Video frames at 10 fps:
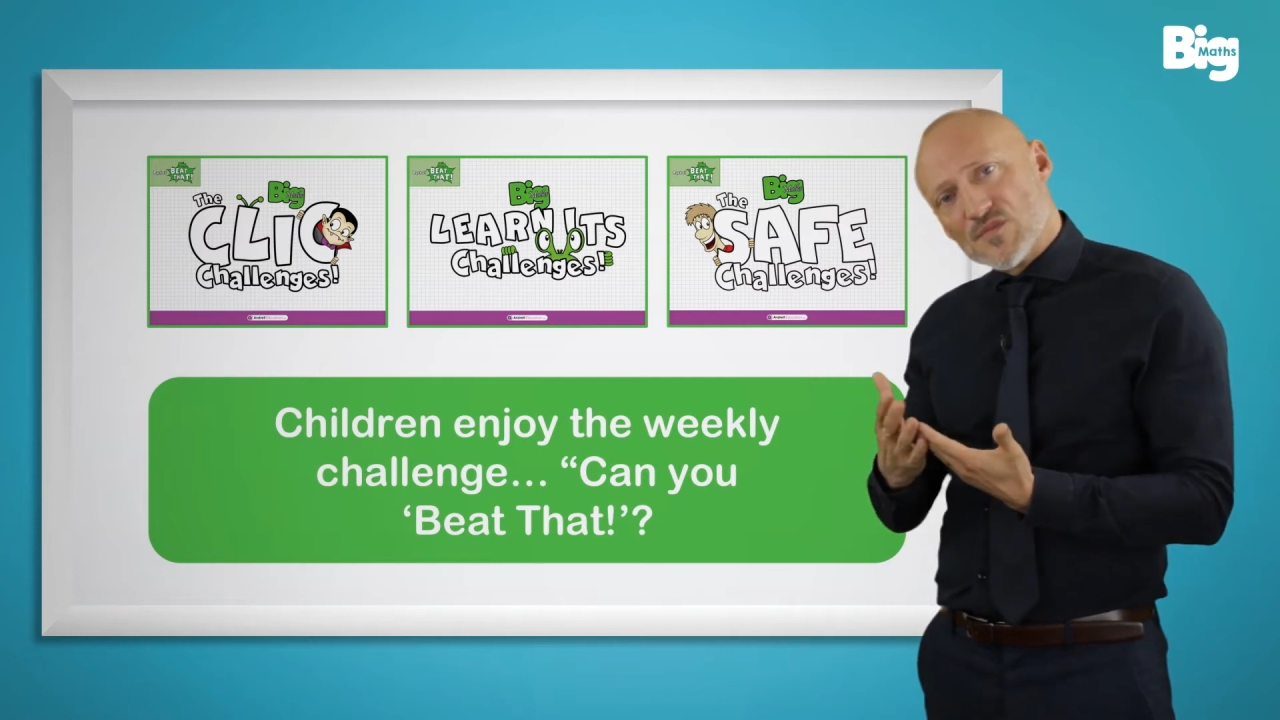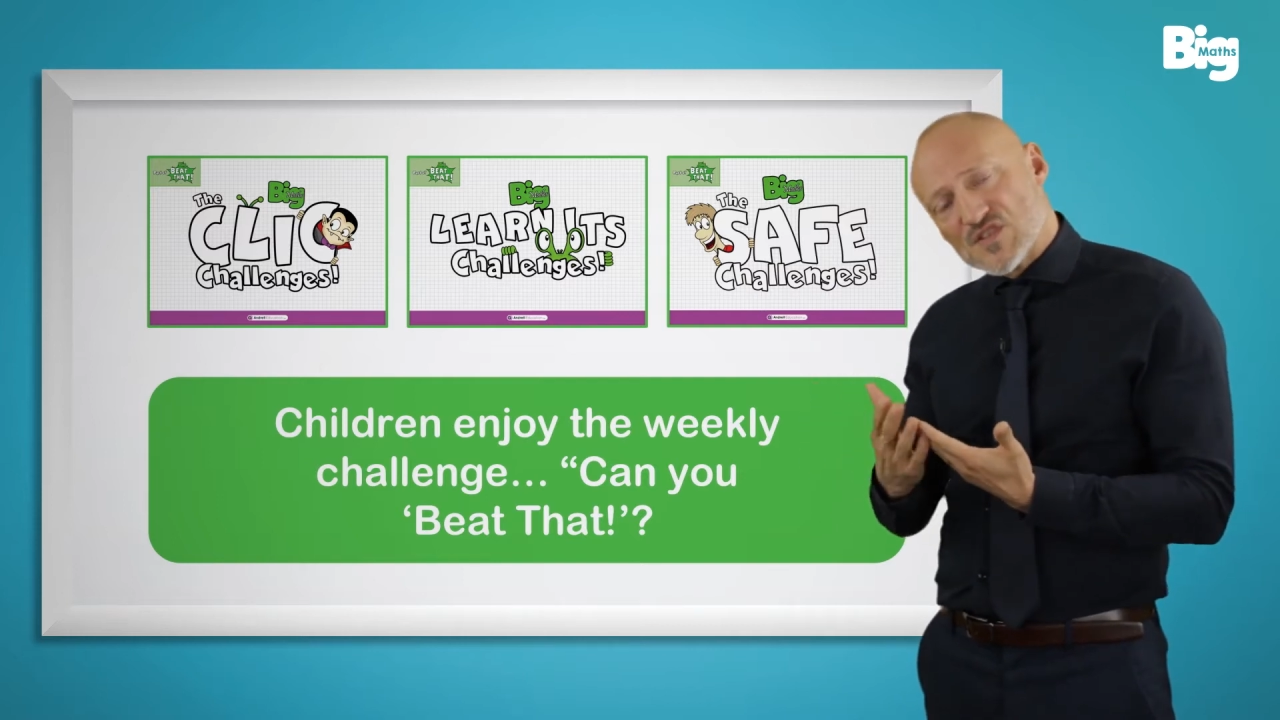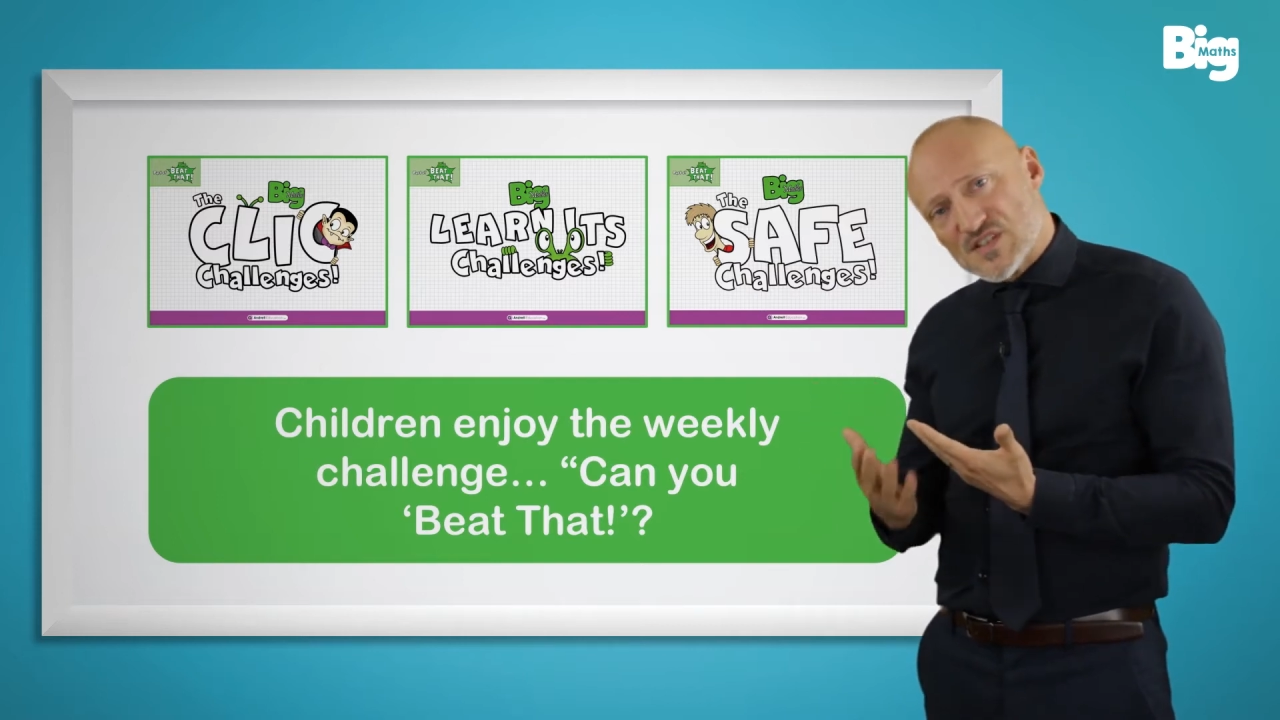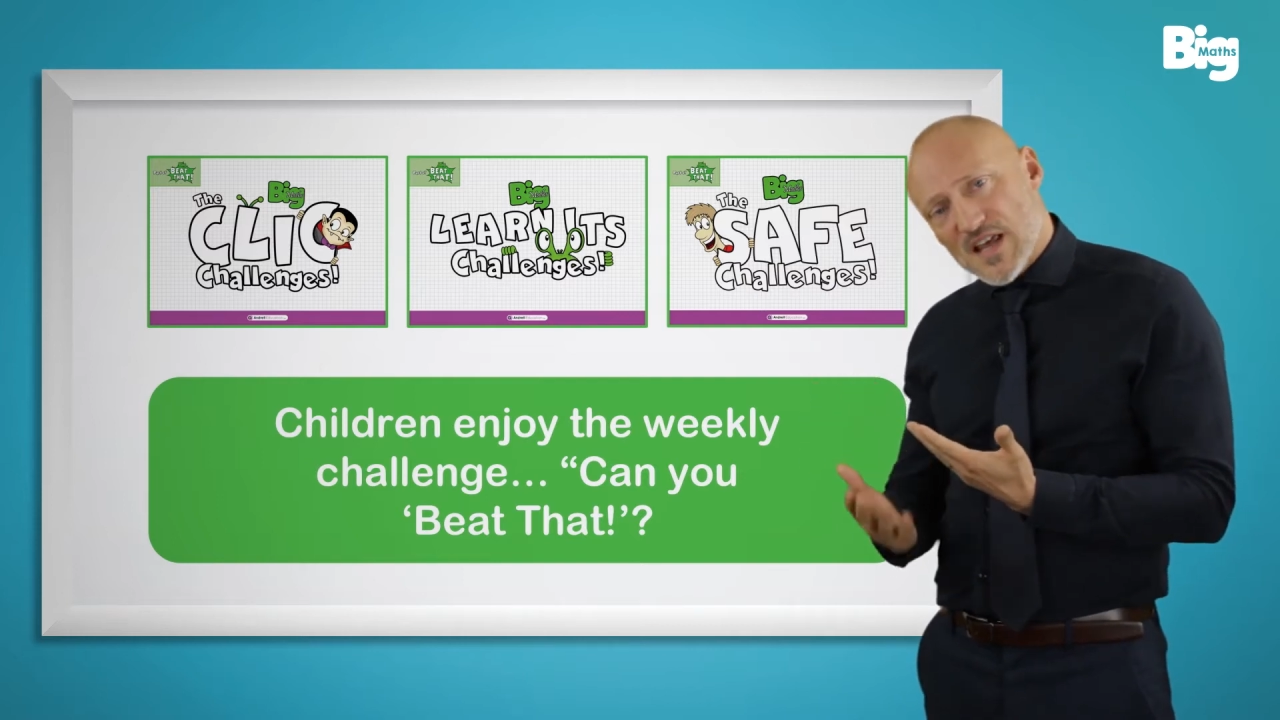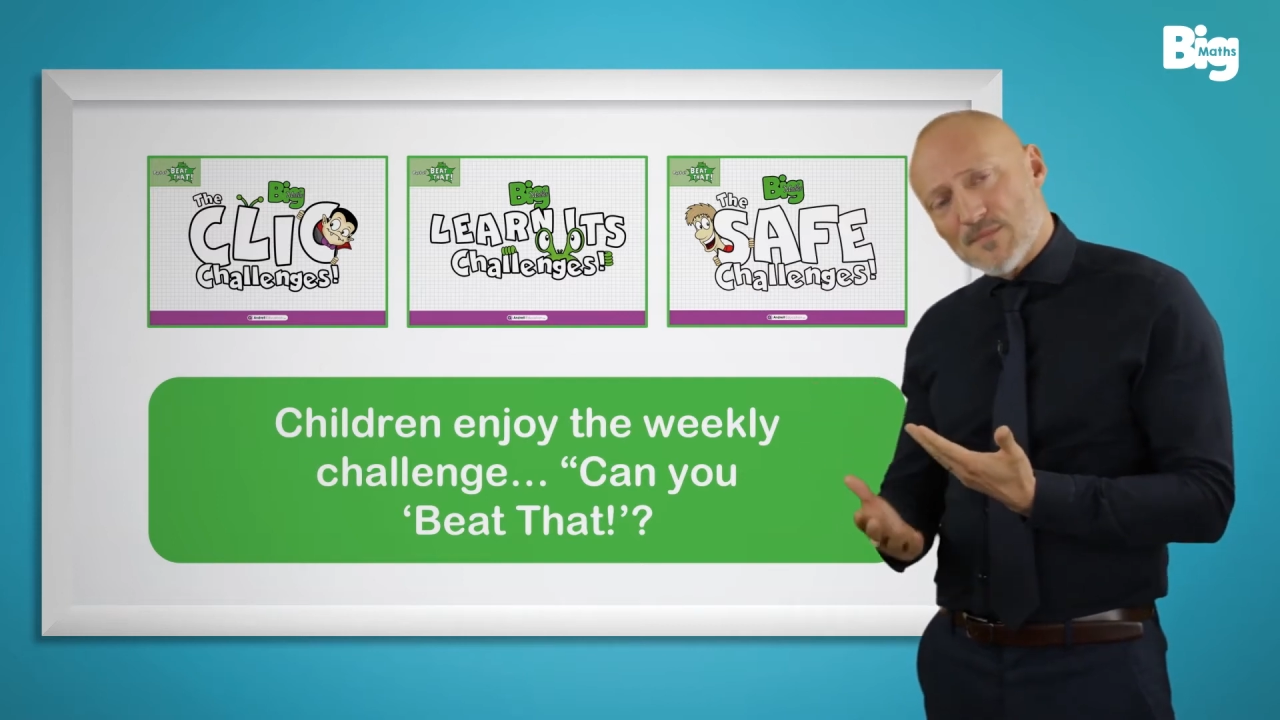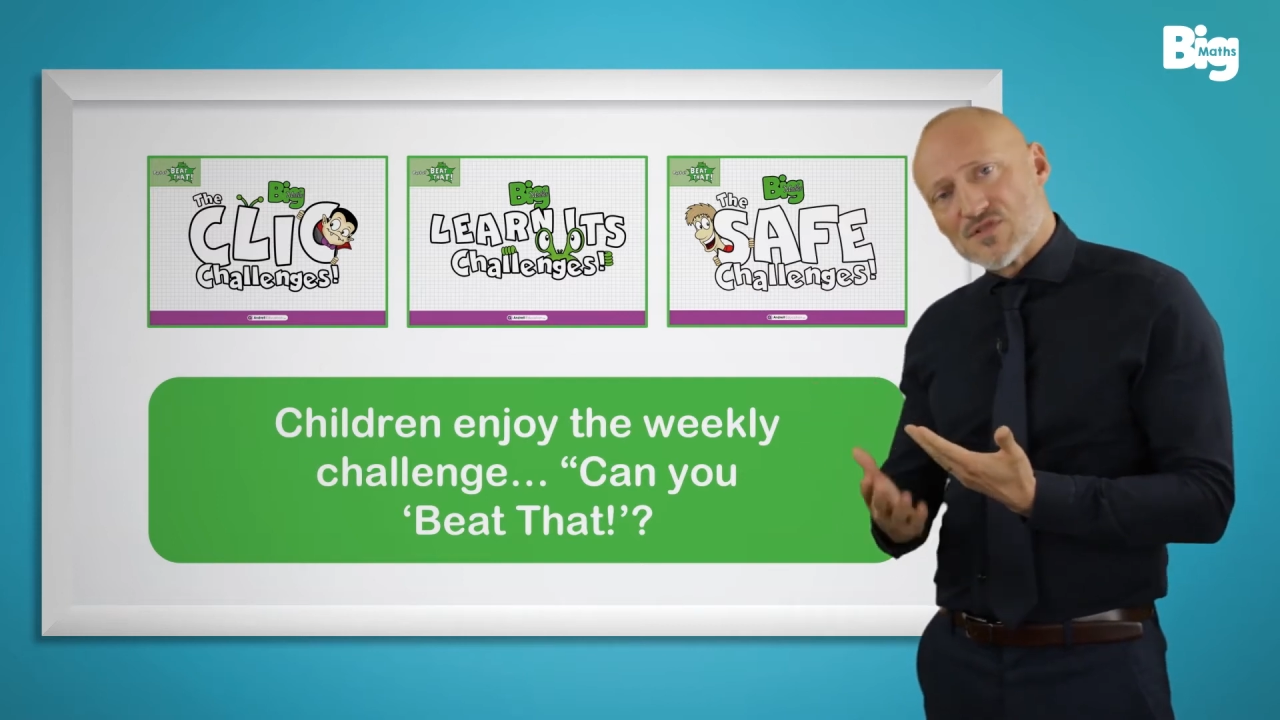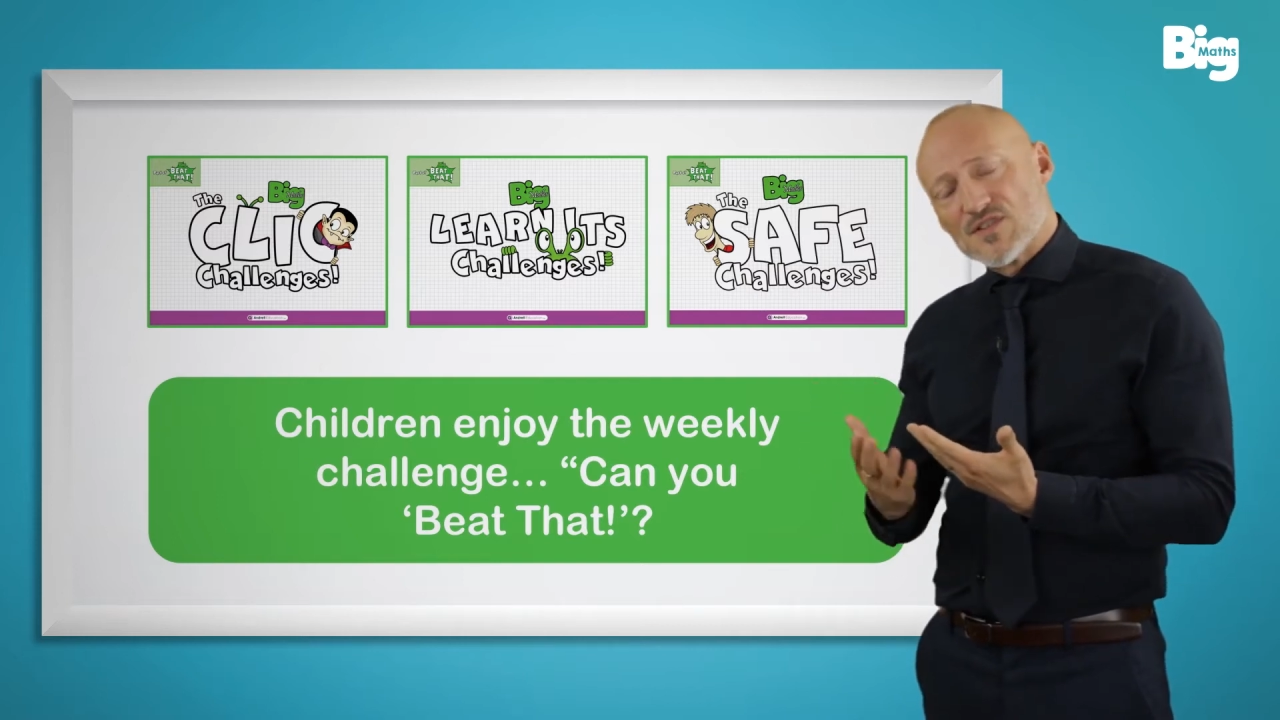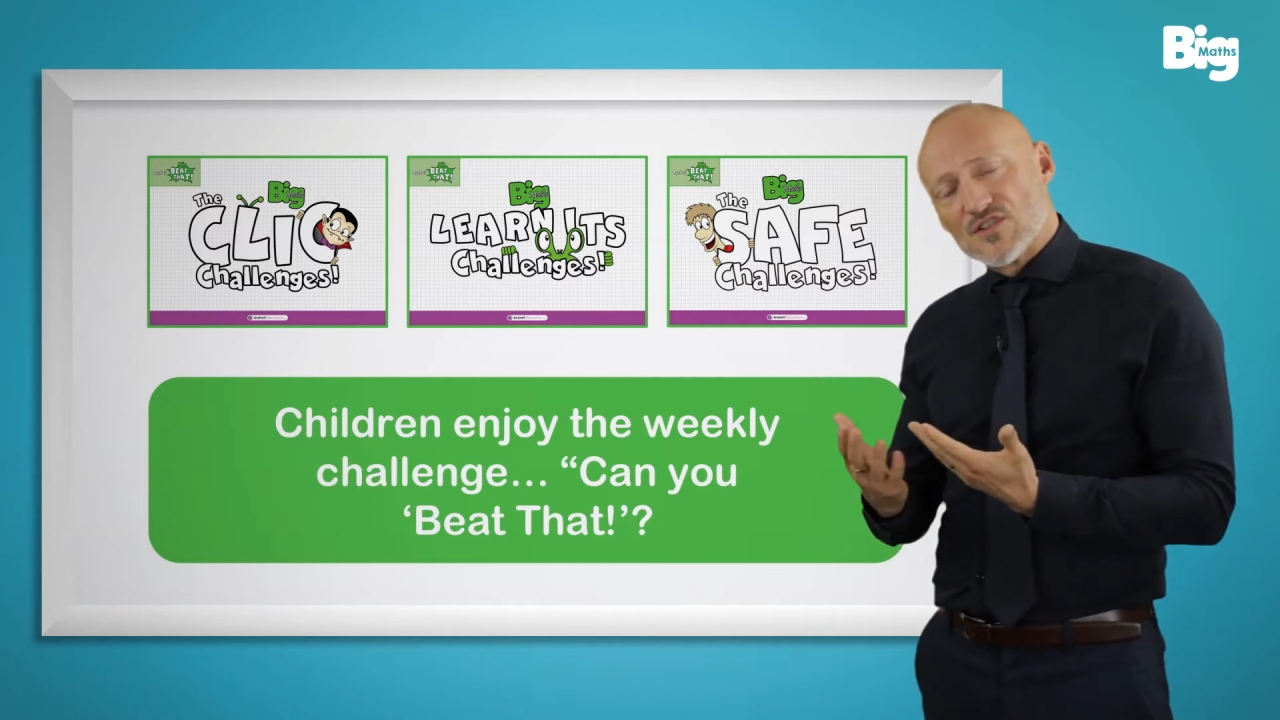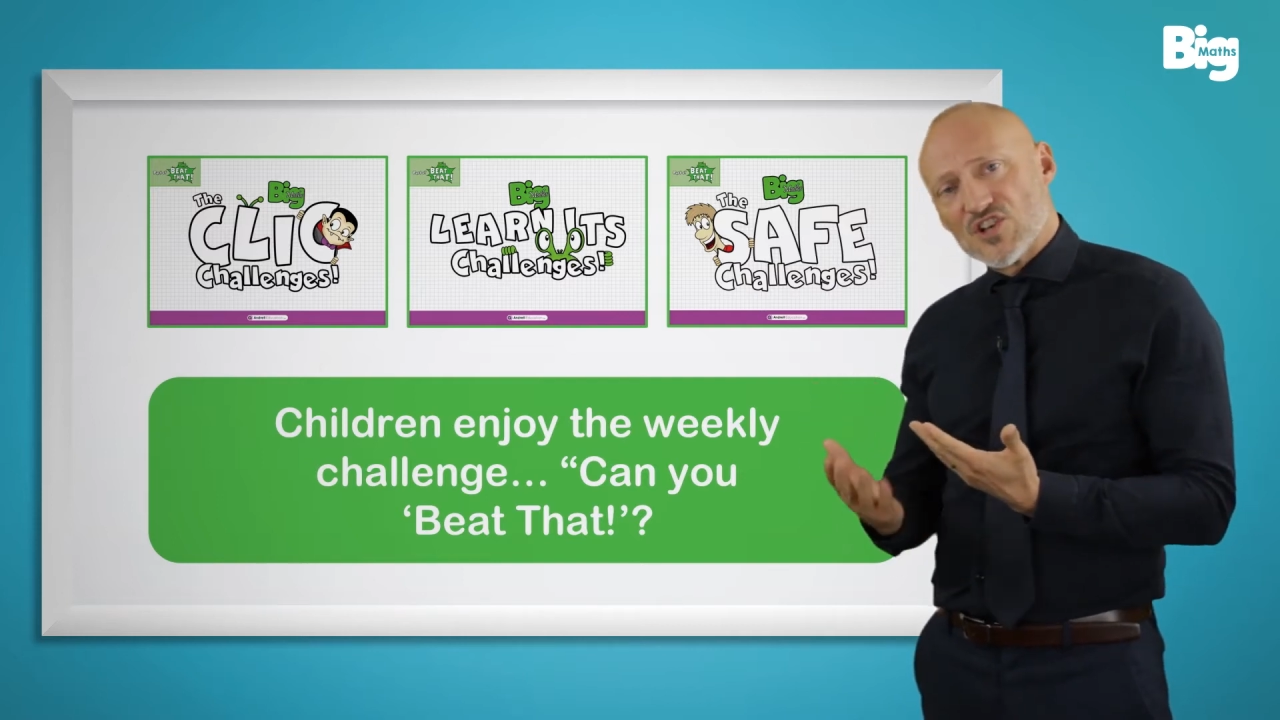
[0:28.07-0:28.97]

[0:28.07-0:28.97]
steps that the